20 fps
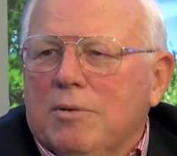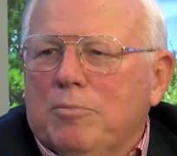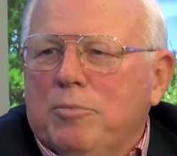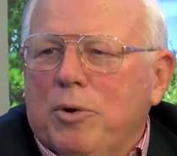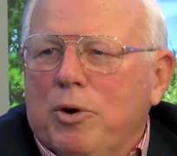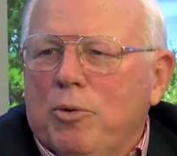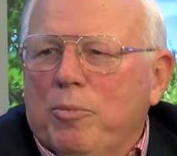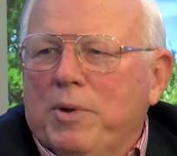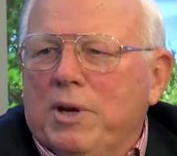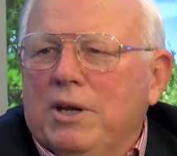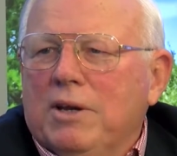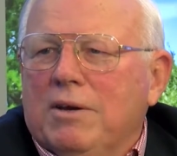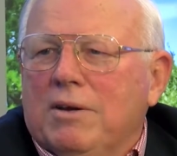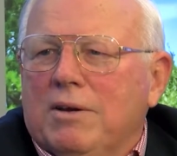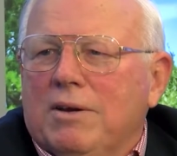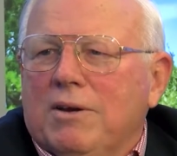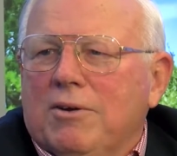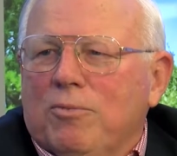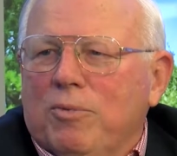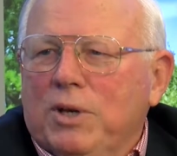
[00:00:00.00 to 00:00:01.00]
permanent
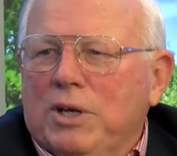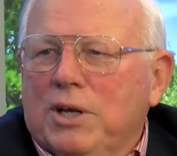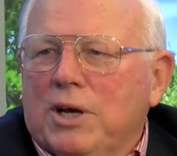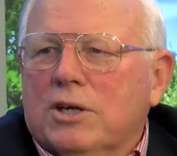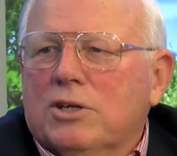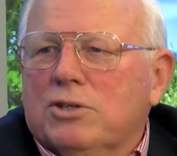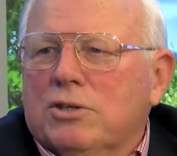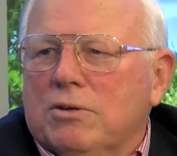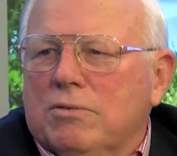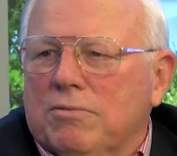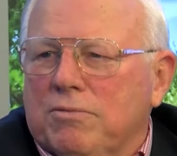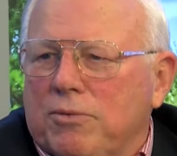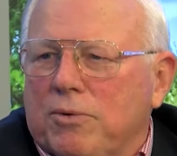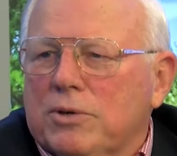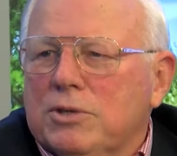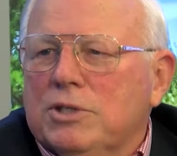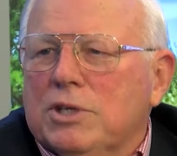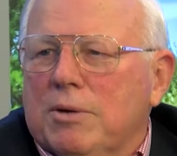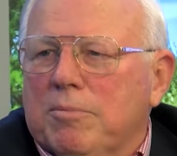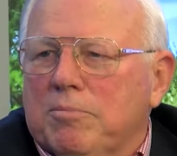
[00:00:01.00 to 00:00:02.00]
reduction
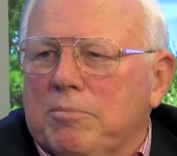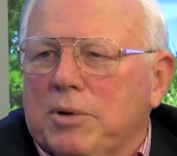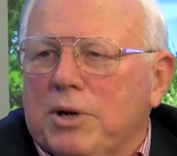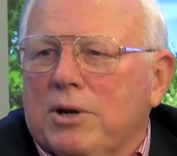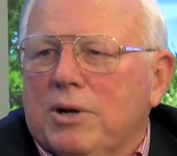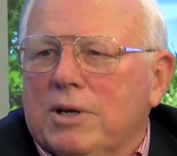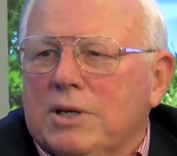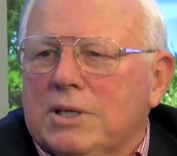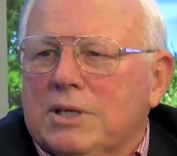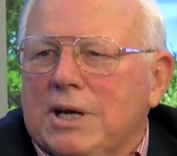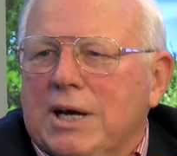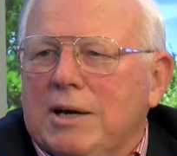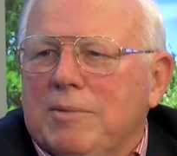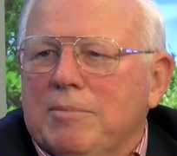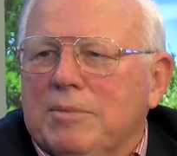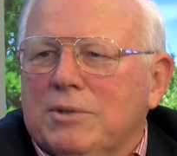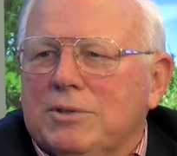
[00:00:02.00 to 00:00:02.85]
for some period of time.